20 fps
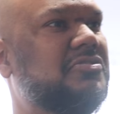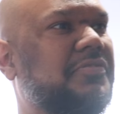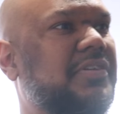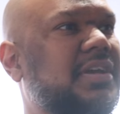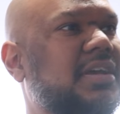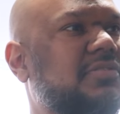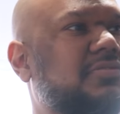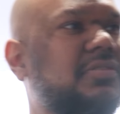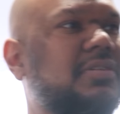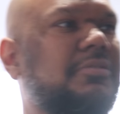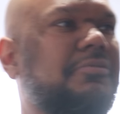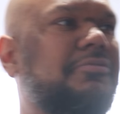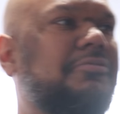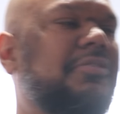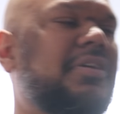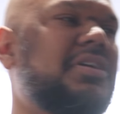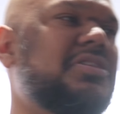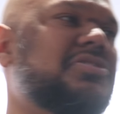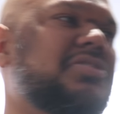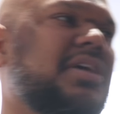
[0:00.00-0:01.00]
over here. So the
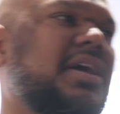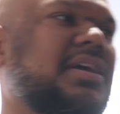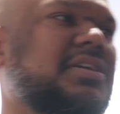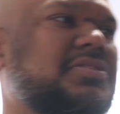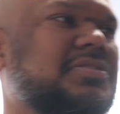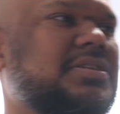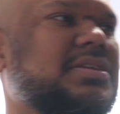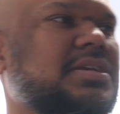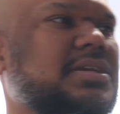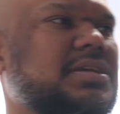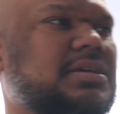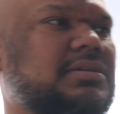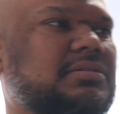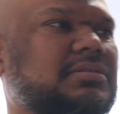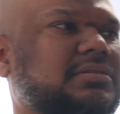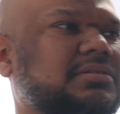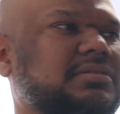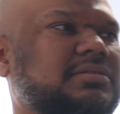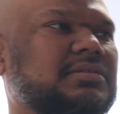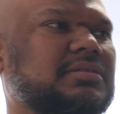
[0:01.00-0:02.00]
fridge
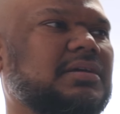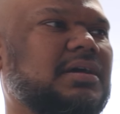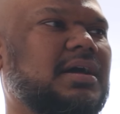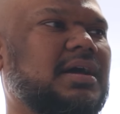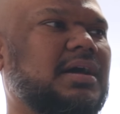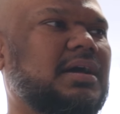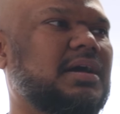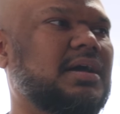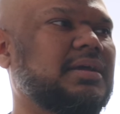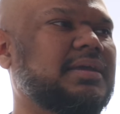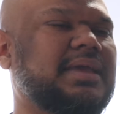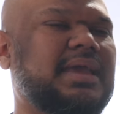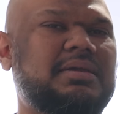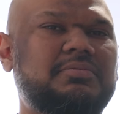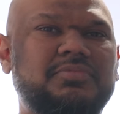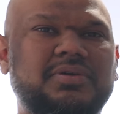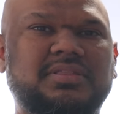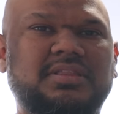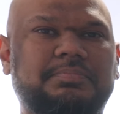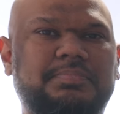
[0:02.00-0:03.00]
actually
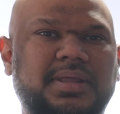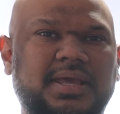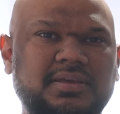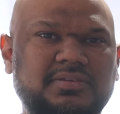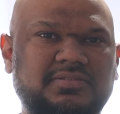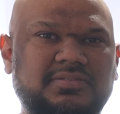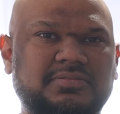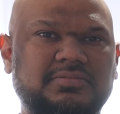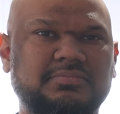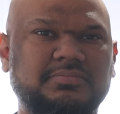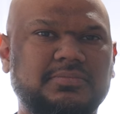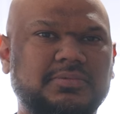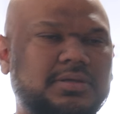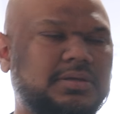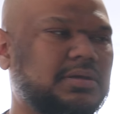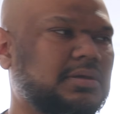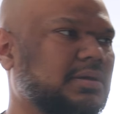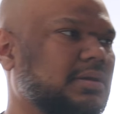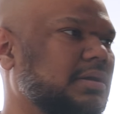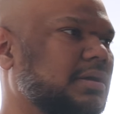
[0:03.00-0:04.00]
came with the place.
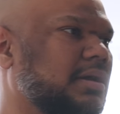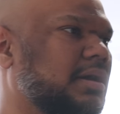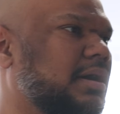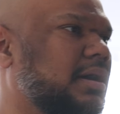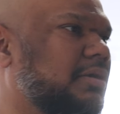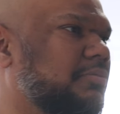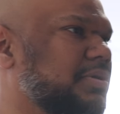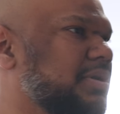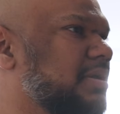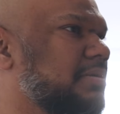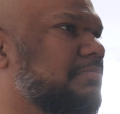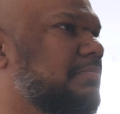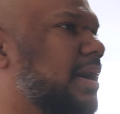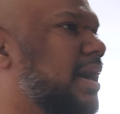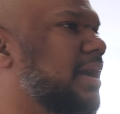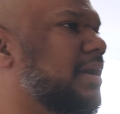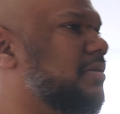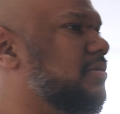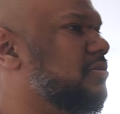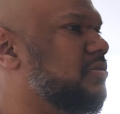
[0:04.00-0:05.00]
We didn't
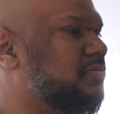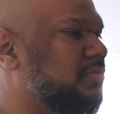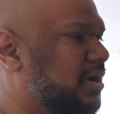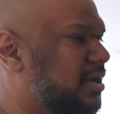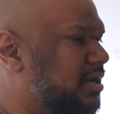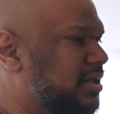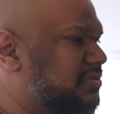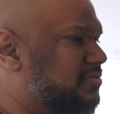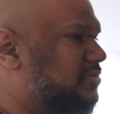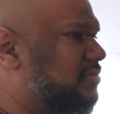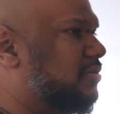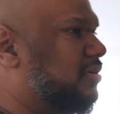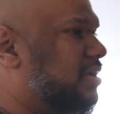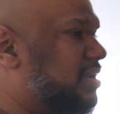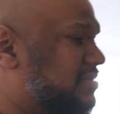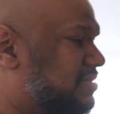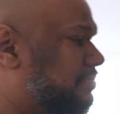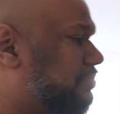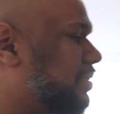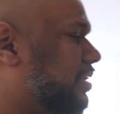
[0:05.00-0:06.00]
buy a new one. It's good.
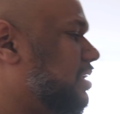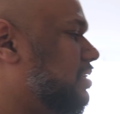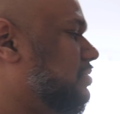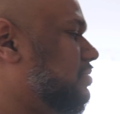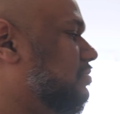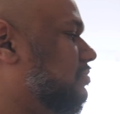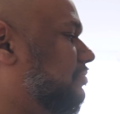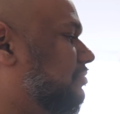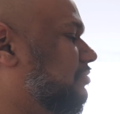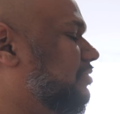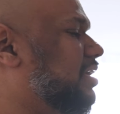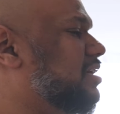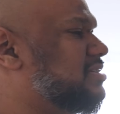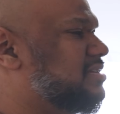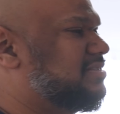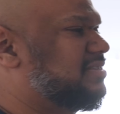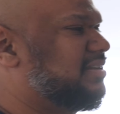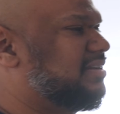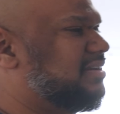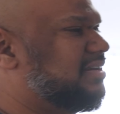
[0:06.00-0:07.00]
It's a pretty new fridge.
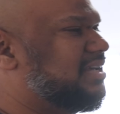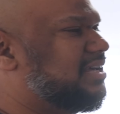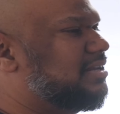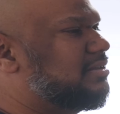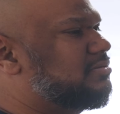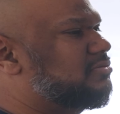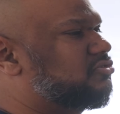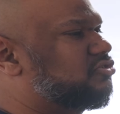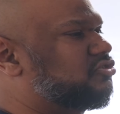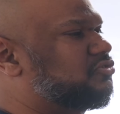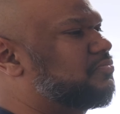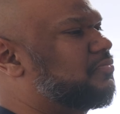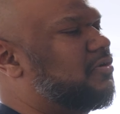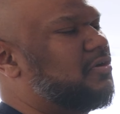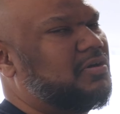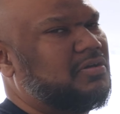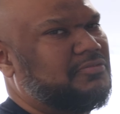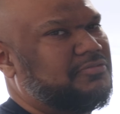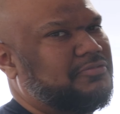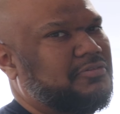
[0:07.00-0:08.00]
It's a little
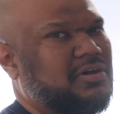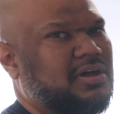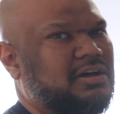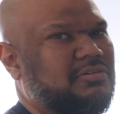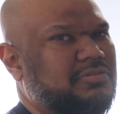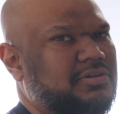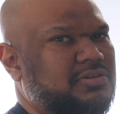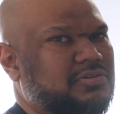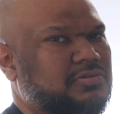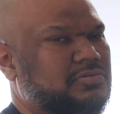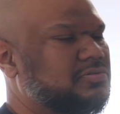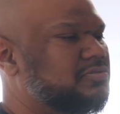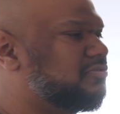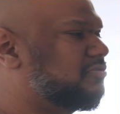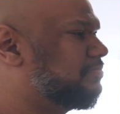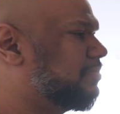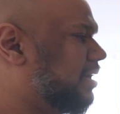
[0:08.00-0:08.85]
small for our use,